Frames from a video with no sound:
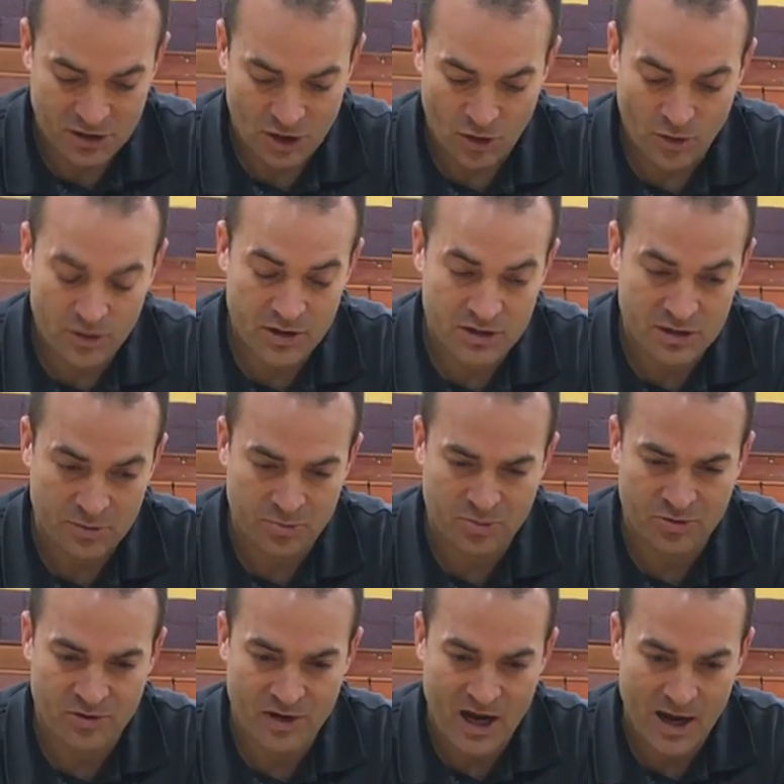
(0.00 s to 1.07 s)
noted to
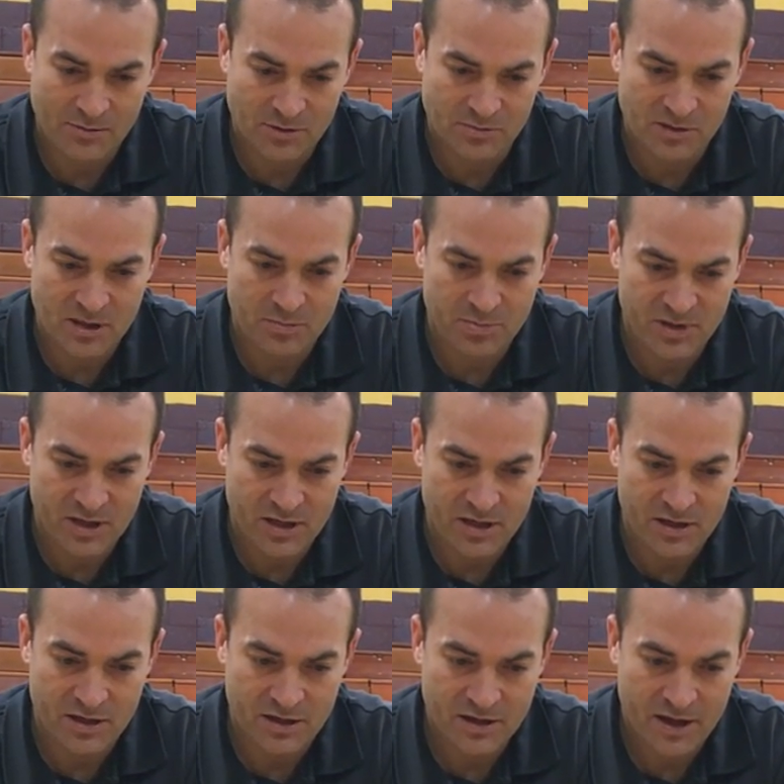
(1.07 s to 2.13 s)
probably
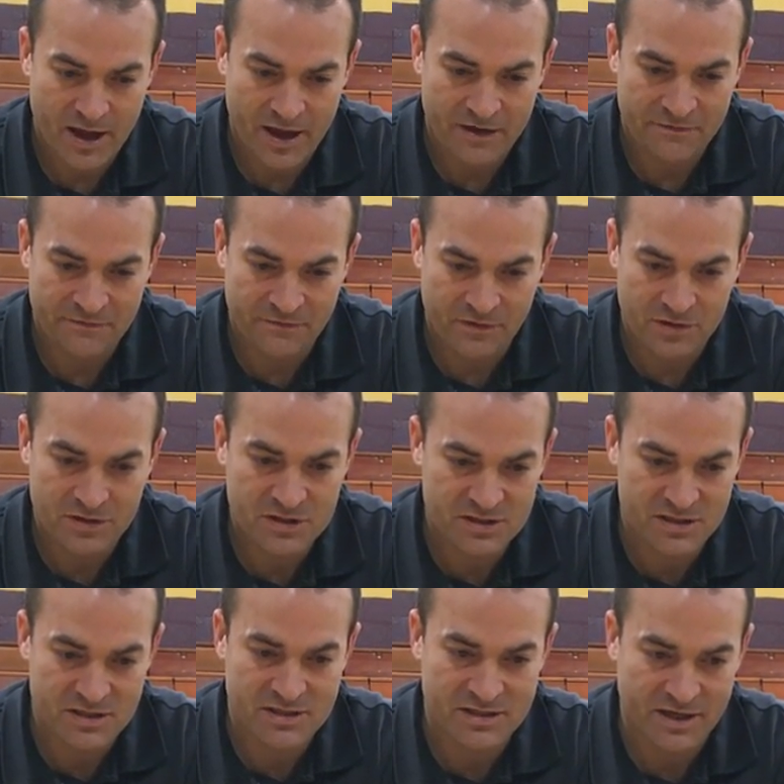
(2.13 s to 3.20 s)
be a
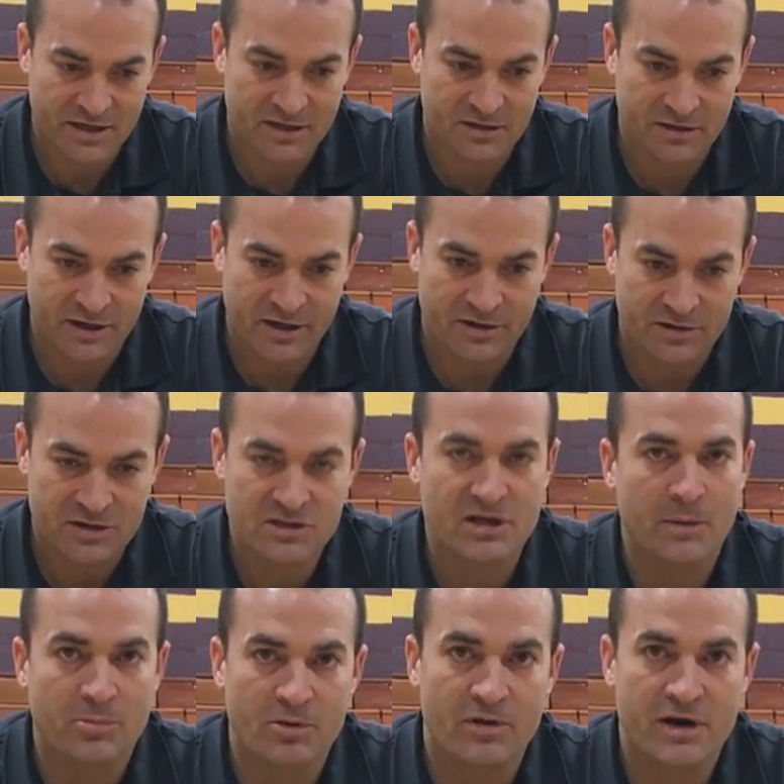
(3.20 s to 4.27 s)
first to second layer
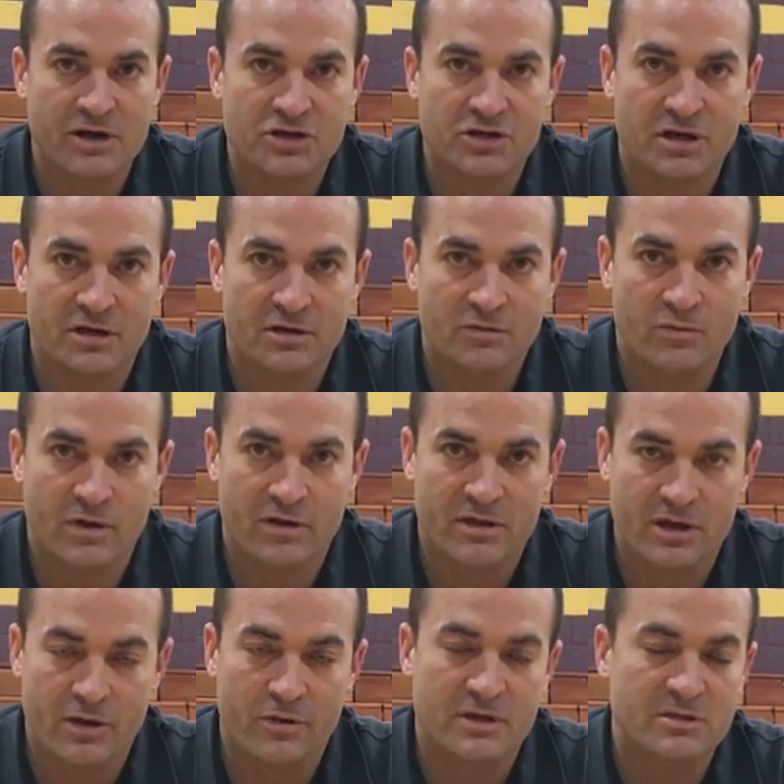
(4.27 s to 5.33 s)
separation where
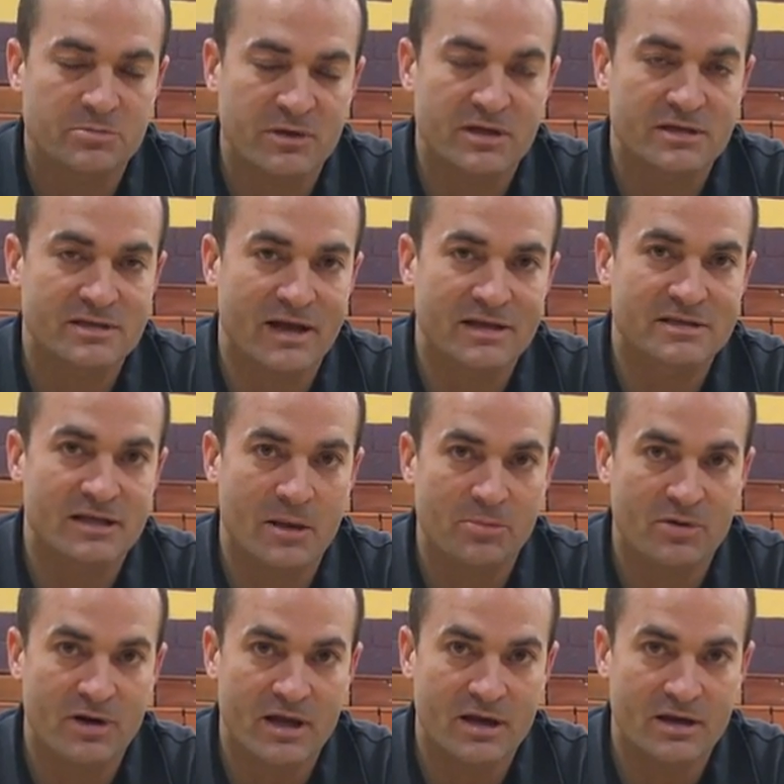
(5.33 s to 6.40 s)
the OSB is not
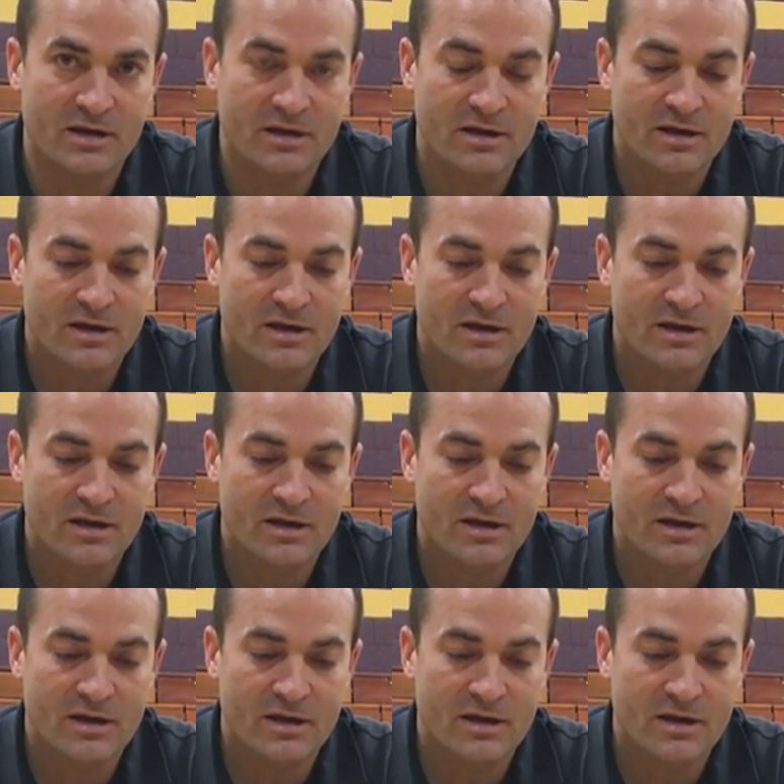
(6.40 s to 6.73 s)
separated,